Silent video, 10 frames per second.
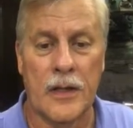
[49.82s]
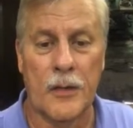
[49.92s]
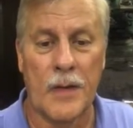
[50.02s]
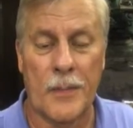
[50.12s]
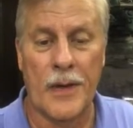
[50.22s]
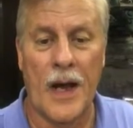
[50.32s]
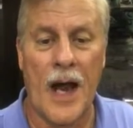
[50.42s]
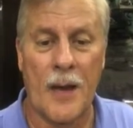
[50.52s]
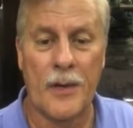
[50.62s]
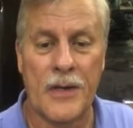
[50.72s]
You might be a
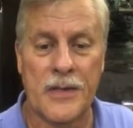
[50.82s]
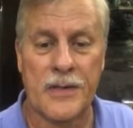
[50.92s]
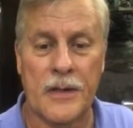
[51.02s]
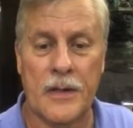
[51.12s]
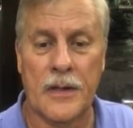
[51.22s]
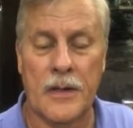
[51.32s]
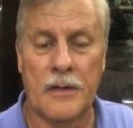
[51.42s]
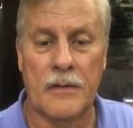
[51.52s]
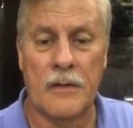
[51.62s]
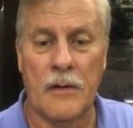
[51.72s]
hobbyist
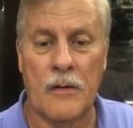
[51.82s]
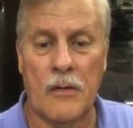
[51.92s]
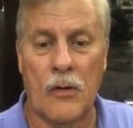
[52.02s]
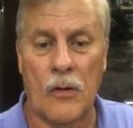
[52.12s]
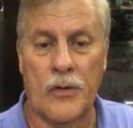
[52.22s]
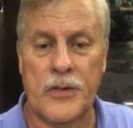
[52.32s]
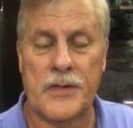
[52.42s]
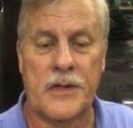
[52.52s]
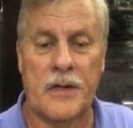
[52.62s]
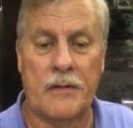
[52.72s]
or
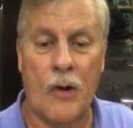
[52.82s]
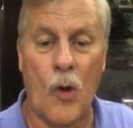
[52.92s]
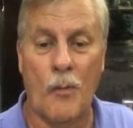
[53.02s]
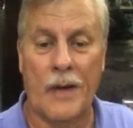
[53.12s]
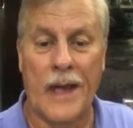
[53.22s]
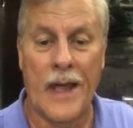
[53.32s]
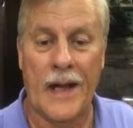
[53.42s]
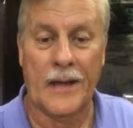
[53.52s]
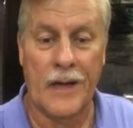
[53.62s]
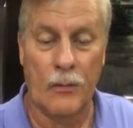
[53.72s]
just a home
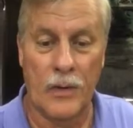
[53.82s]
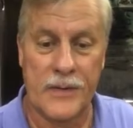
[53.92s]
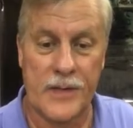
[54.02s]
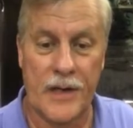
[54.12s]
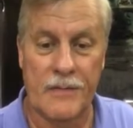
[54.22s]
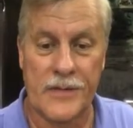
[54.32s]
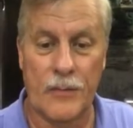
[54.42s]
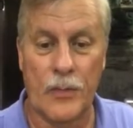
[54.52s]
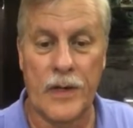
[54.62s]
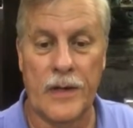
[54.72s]
mechanic that wants to have
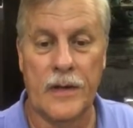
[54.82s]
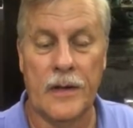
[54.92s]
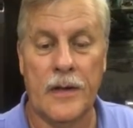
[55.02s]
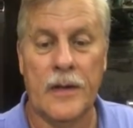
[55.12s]
some way to